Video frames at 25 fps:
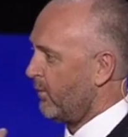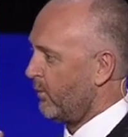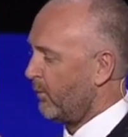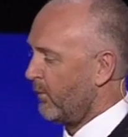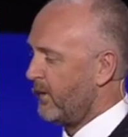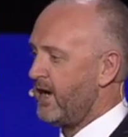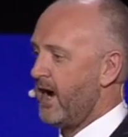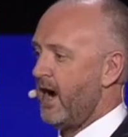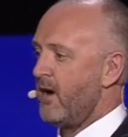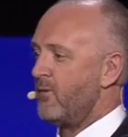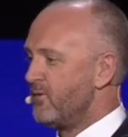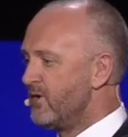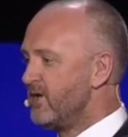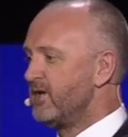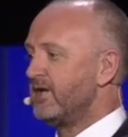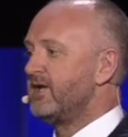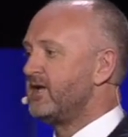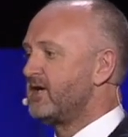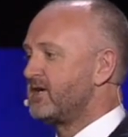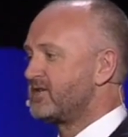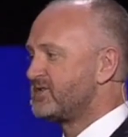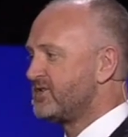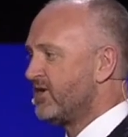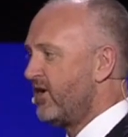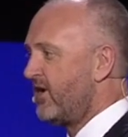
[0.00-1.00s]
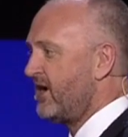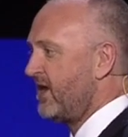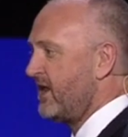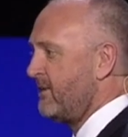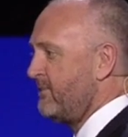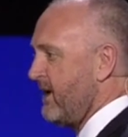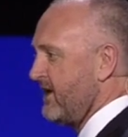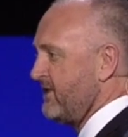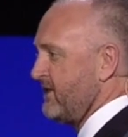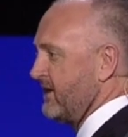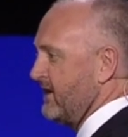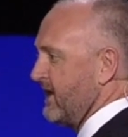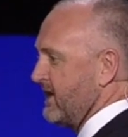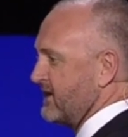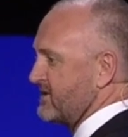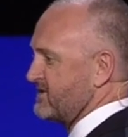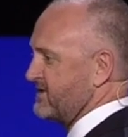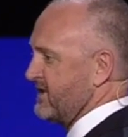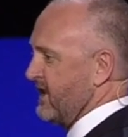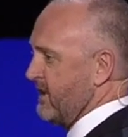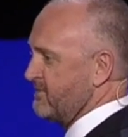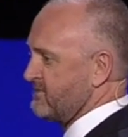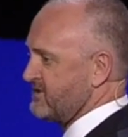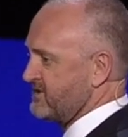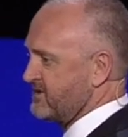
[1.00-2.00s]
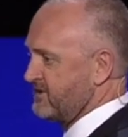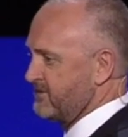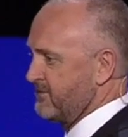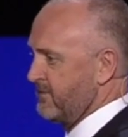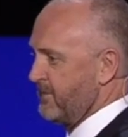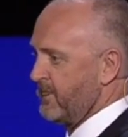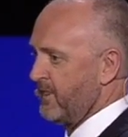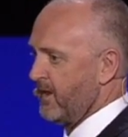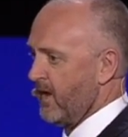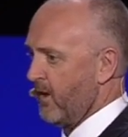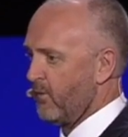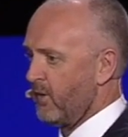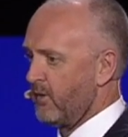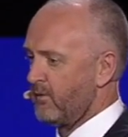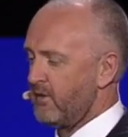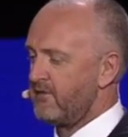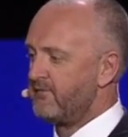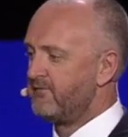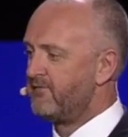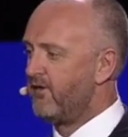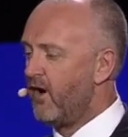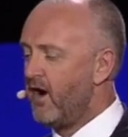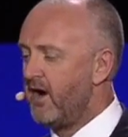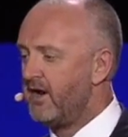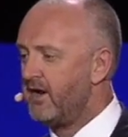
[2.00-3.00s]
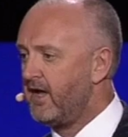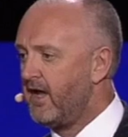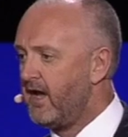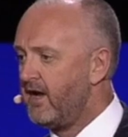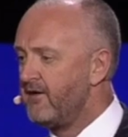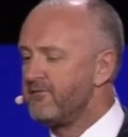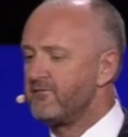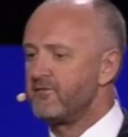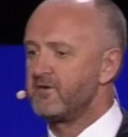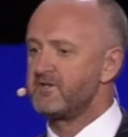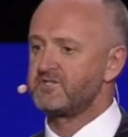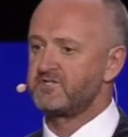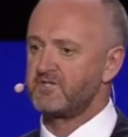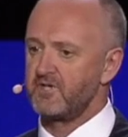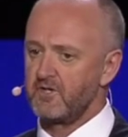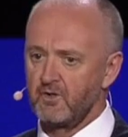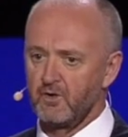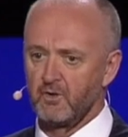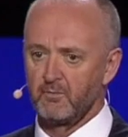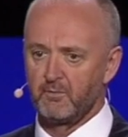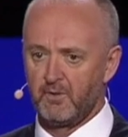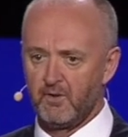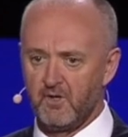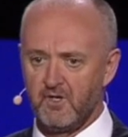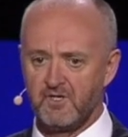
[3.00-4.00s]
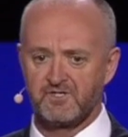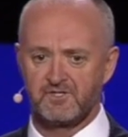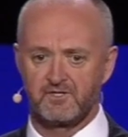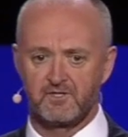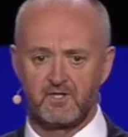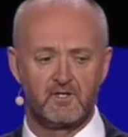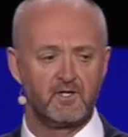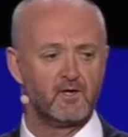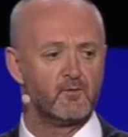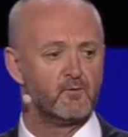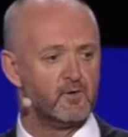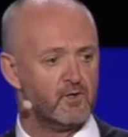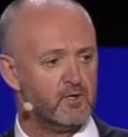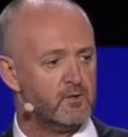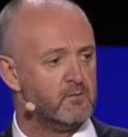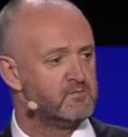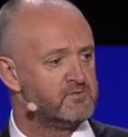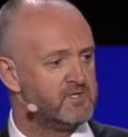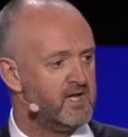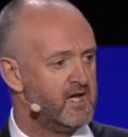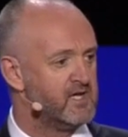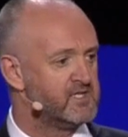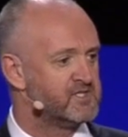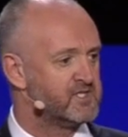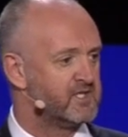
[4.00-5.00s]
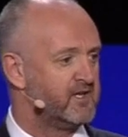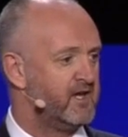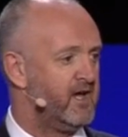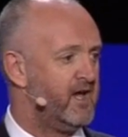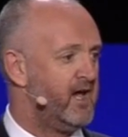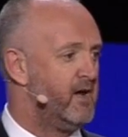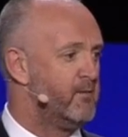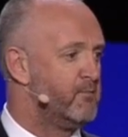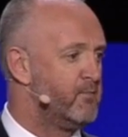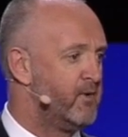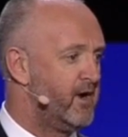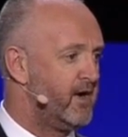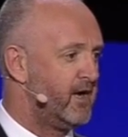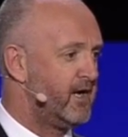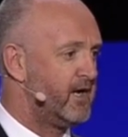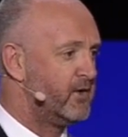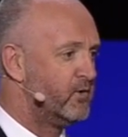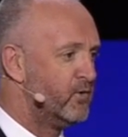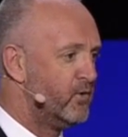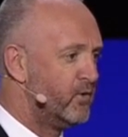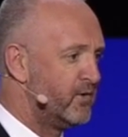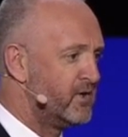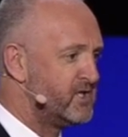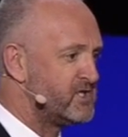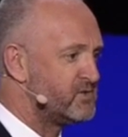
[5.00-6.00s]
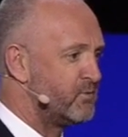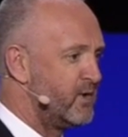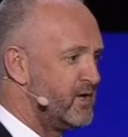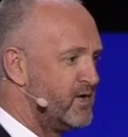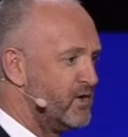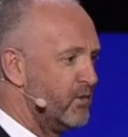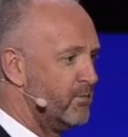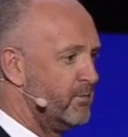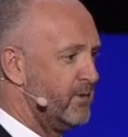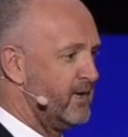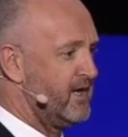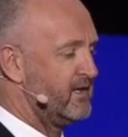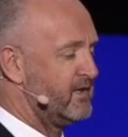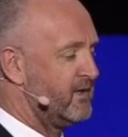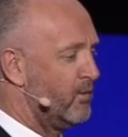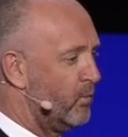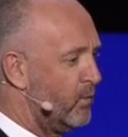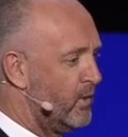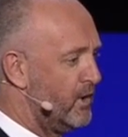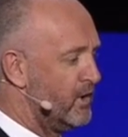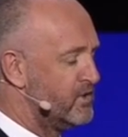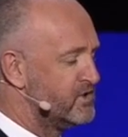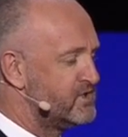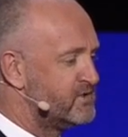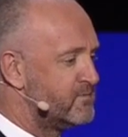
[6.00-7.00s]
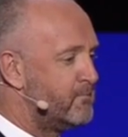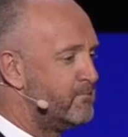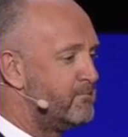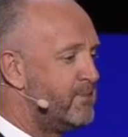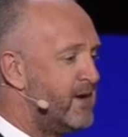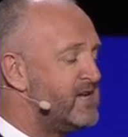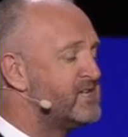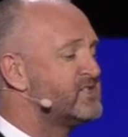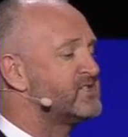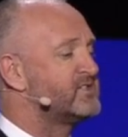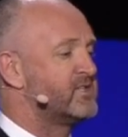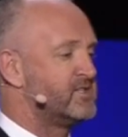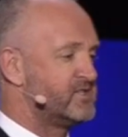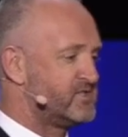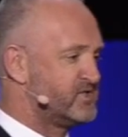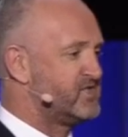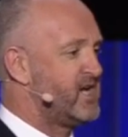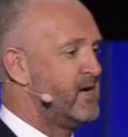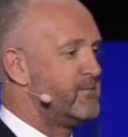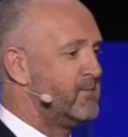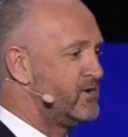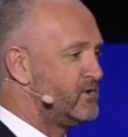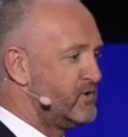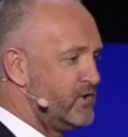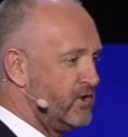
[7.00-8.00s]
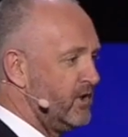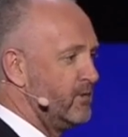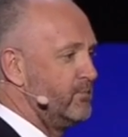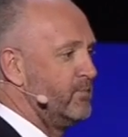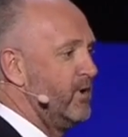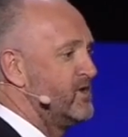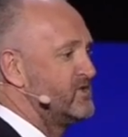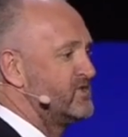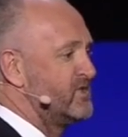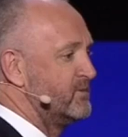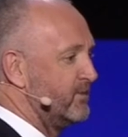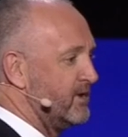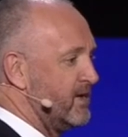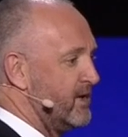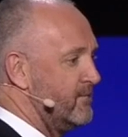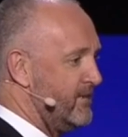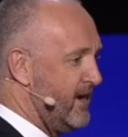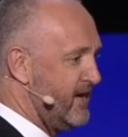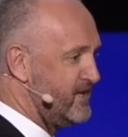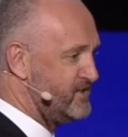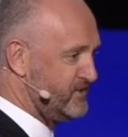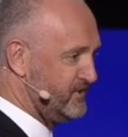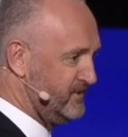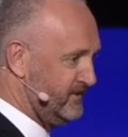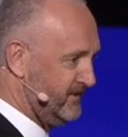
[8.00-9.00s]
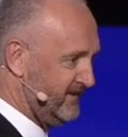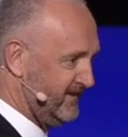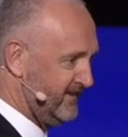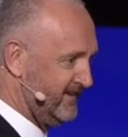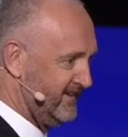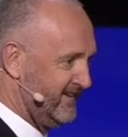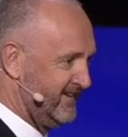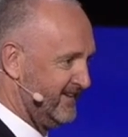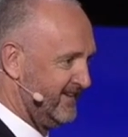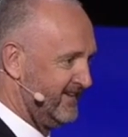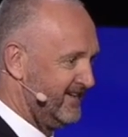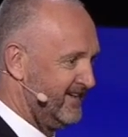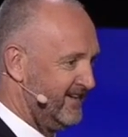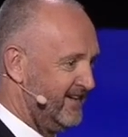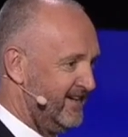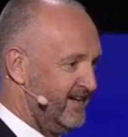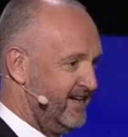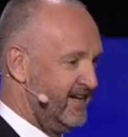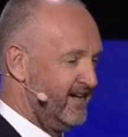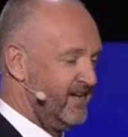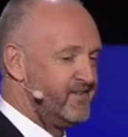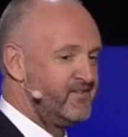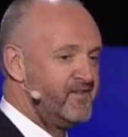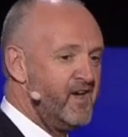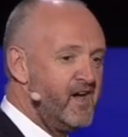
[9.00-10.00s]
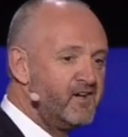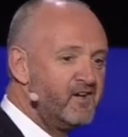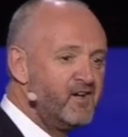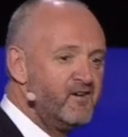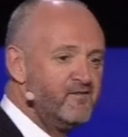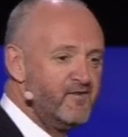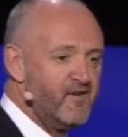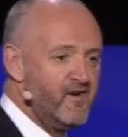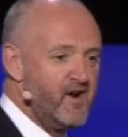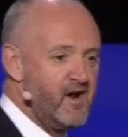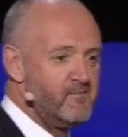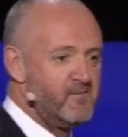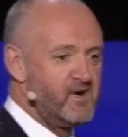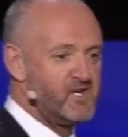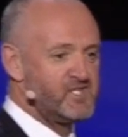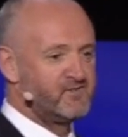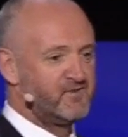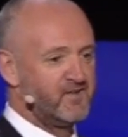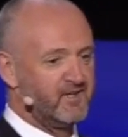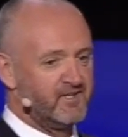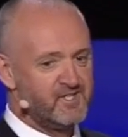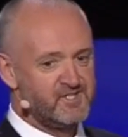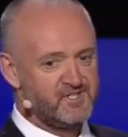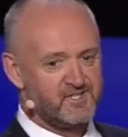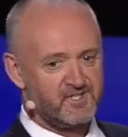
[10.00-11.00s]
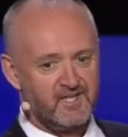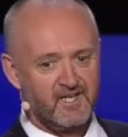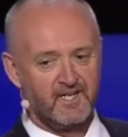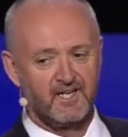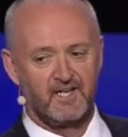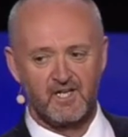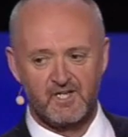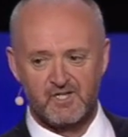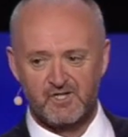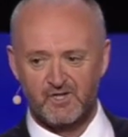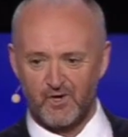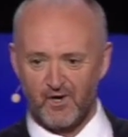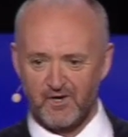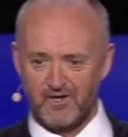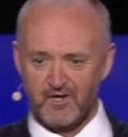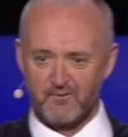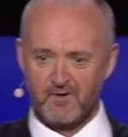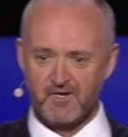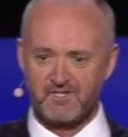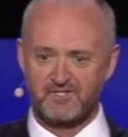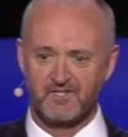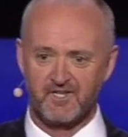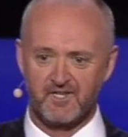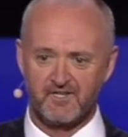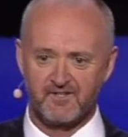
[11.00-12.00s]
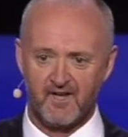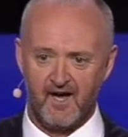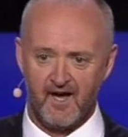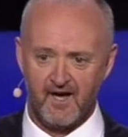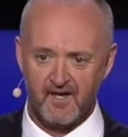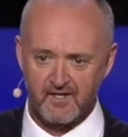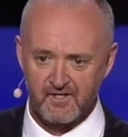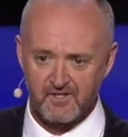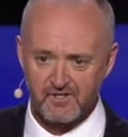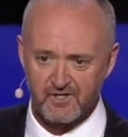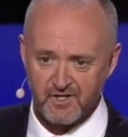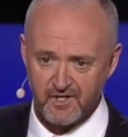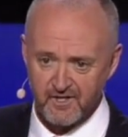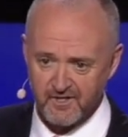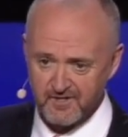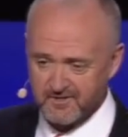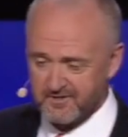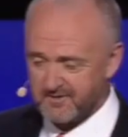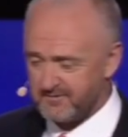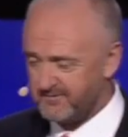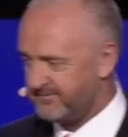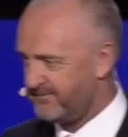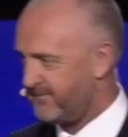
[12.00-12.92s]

We are really excited about the next steps. I want to invite every single person in the room down to Canberra in August, where you'll be at the world's best summit you could possibly imagine. Thank you very much for listening and enjoy the rest of your day. Cheers.